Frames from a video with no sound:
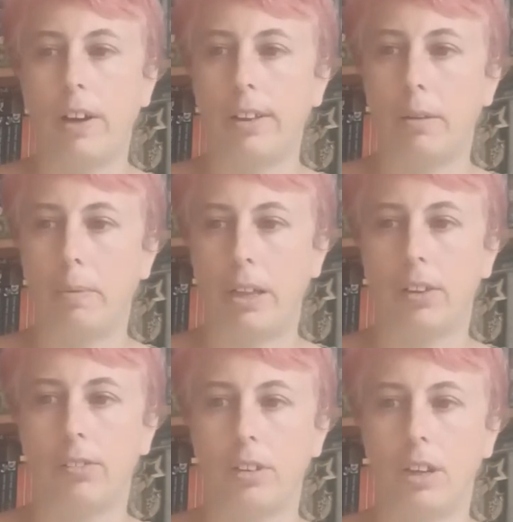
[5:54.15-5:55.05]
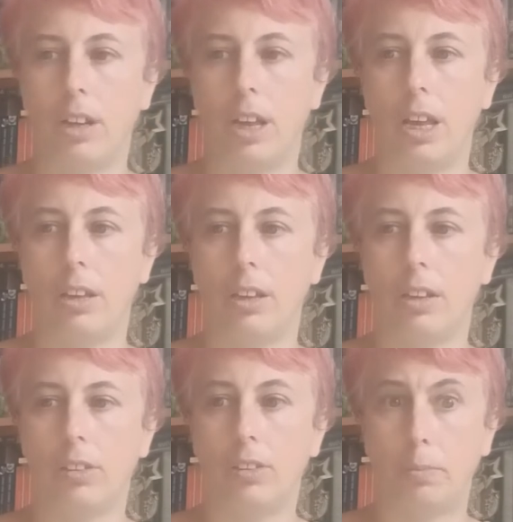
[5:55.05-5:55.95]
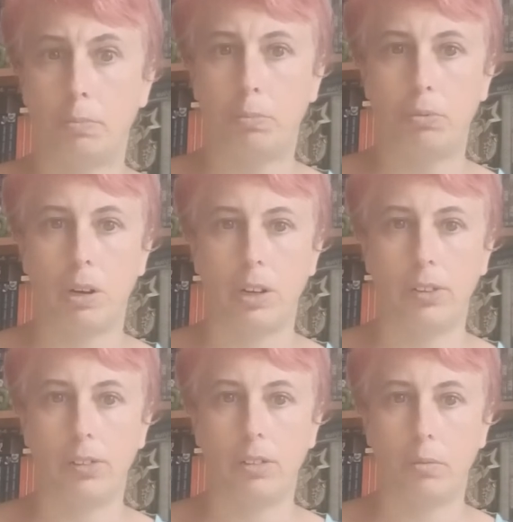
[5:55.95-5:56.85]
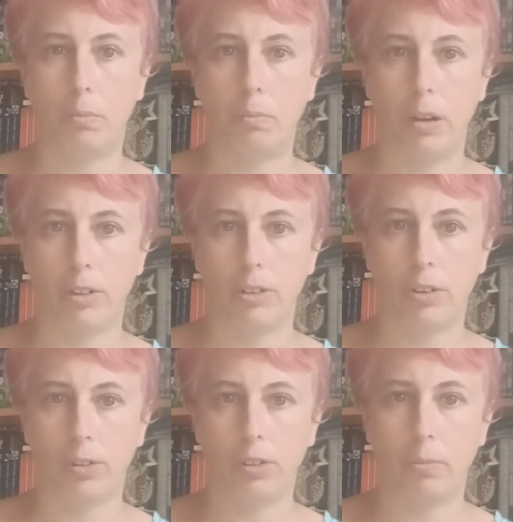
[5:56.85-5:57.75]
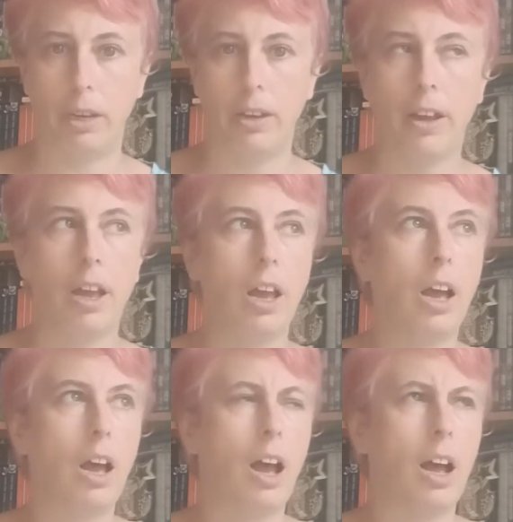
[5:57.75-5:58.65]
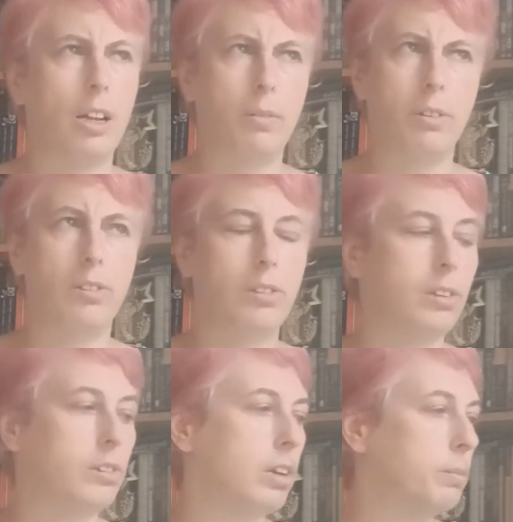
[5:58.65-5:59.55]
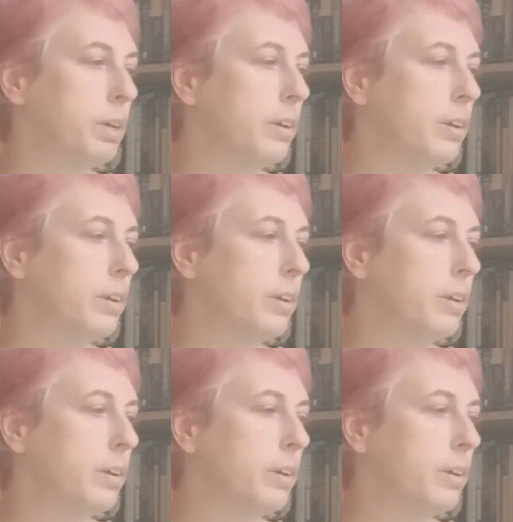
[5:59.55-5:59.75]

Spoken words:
out about this, it surprised and shocked me. It was disturbing.